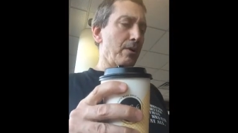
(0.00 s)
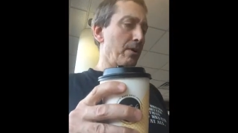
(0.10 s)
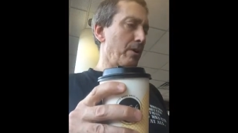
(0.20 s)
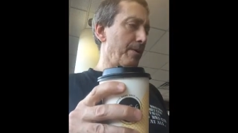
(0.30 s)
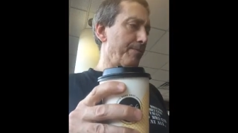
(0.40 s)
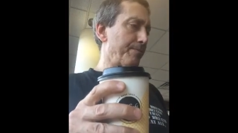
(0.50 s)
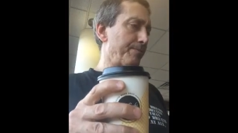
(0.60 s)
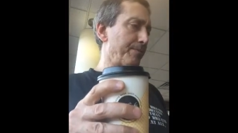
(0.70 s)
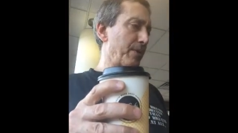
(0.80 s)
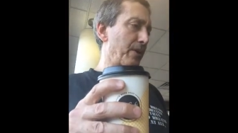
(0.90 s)
Um,
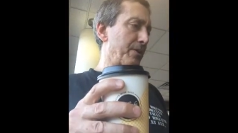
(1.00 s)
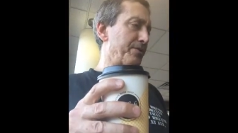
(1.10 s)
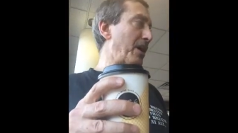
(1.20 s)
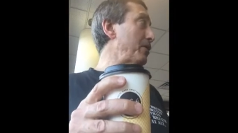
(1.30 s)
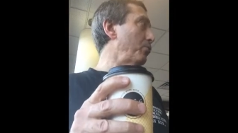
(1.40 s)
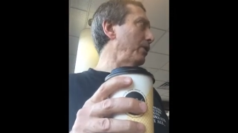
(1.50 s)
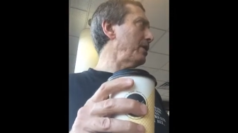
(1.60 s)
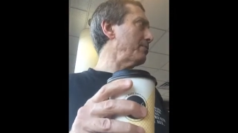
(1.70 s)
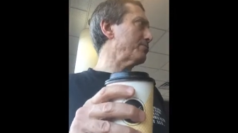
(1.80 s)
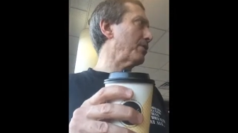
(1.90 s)
uh, Ted
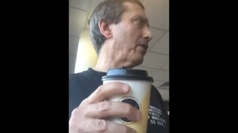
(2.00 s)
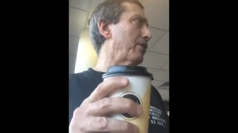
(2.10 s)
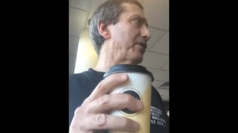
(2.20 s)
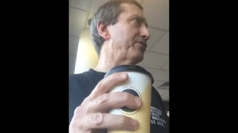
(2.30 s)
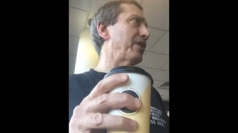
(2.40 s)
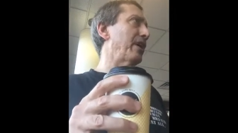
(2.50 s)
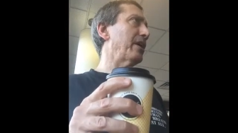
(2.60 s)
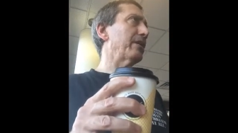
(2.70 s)
Williams are today.